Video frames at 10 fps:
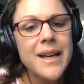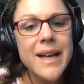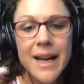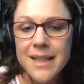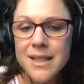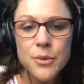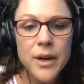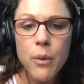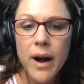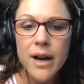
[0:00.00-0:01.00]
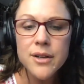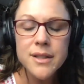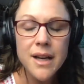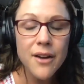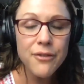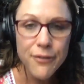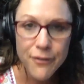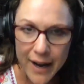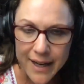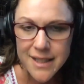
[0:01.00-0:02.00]
guidance requires
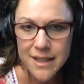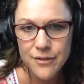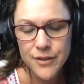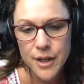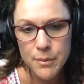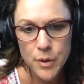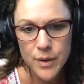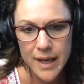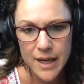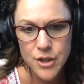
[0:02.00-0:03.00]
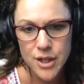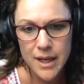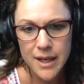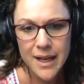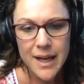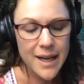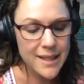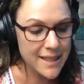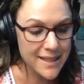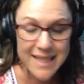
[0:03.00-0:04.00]
effective communication.
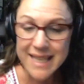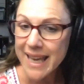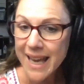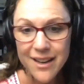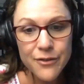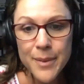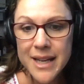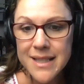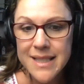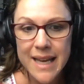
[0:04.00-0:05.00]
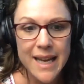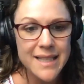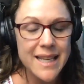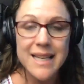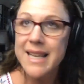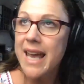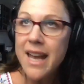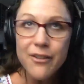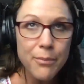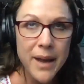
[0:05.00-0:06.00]
Since the caveman days and
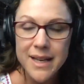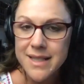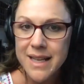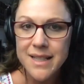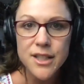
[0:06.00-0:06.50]
cave paintings,